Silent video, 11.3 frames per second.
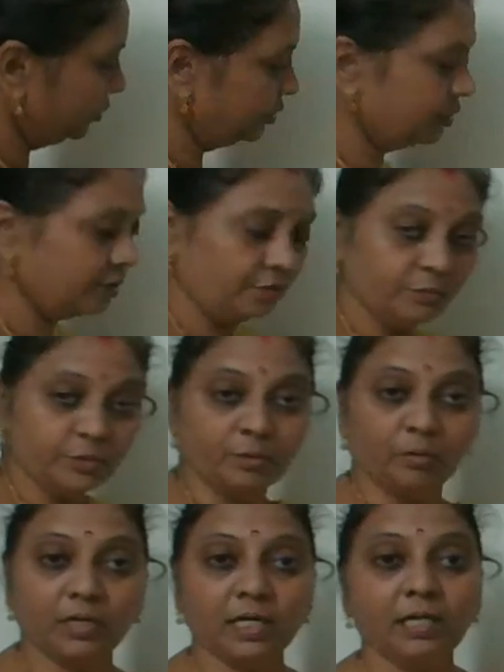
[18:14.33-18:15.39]
should use
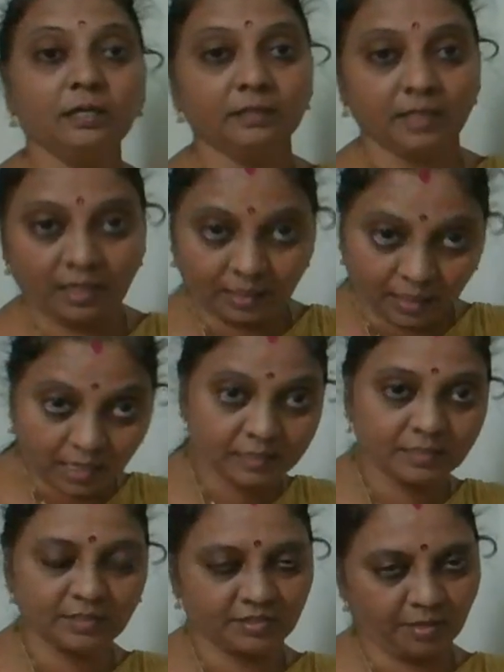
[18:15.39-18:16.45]
only the
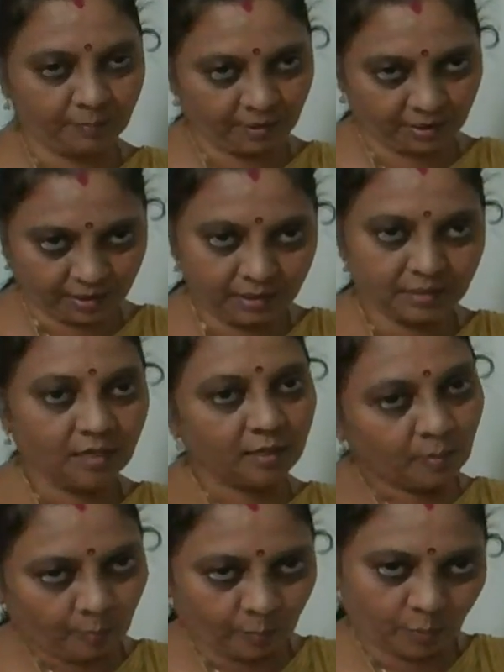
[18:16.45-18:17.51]
last chapter is
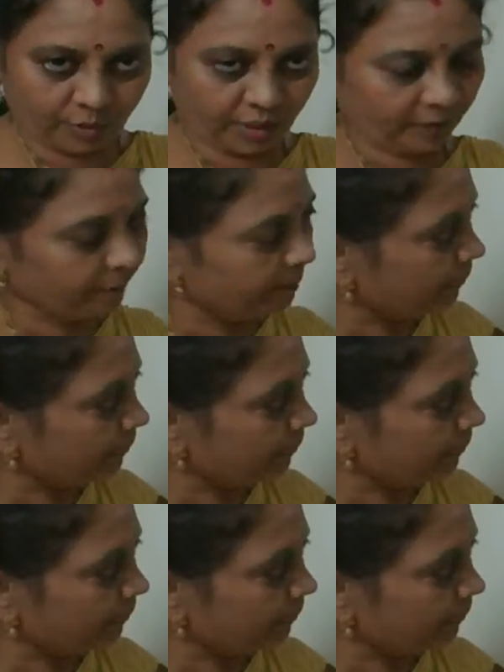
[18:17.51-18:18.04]
boring.